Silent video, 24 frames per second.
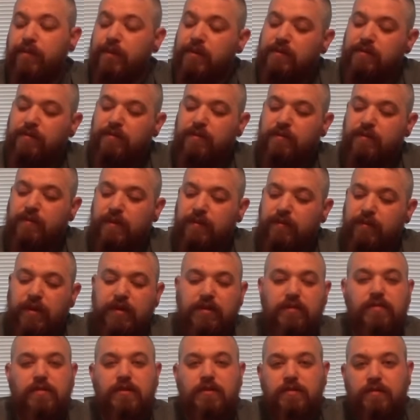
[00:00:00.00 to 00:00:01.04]
Plus, if you spend way
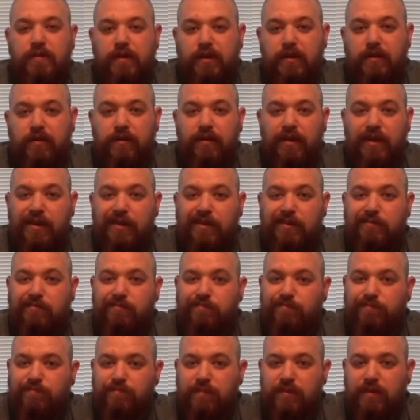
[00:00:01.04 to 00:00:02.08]
too much money on that
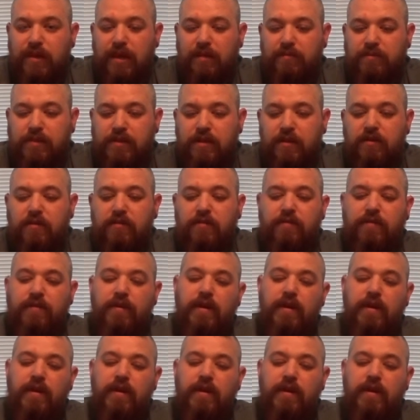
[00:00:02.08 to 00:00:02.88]
camp stove,